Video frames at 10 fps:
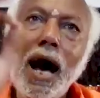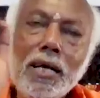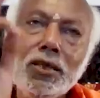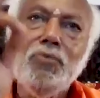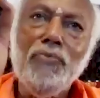
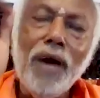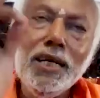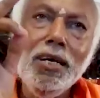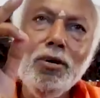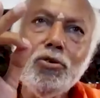Ask,
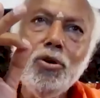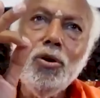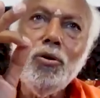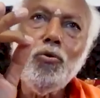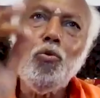find out,
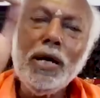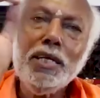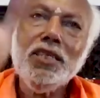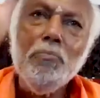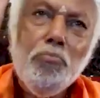
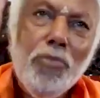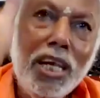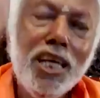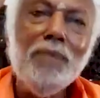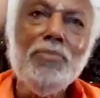what is the
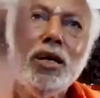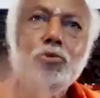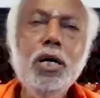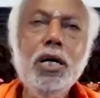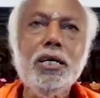meaning of
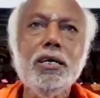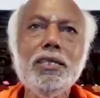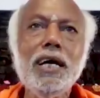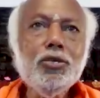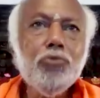that word?
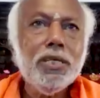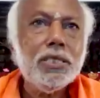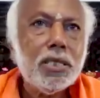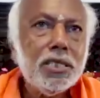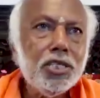That is
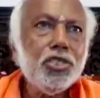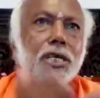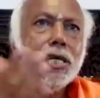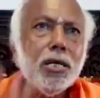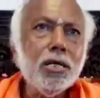why
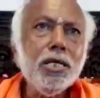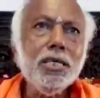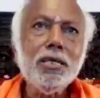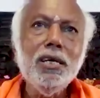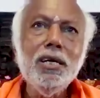teaching,
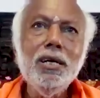learning.